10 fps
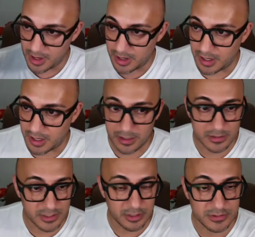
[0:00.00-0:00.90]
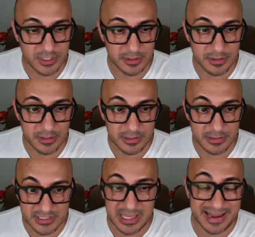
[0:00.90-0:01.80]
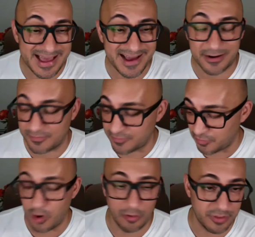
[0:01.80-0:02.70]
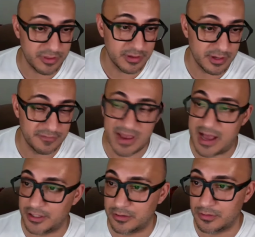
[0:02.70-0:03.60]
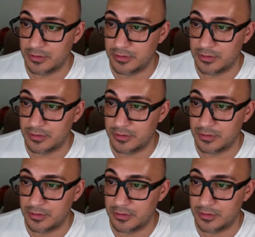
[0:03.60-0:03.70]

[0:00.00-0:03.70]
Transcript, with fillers: uh, uh, you know, it's going to see a lot of growth in value.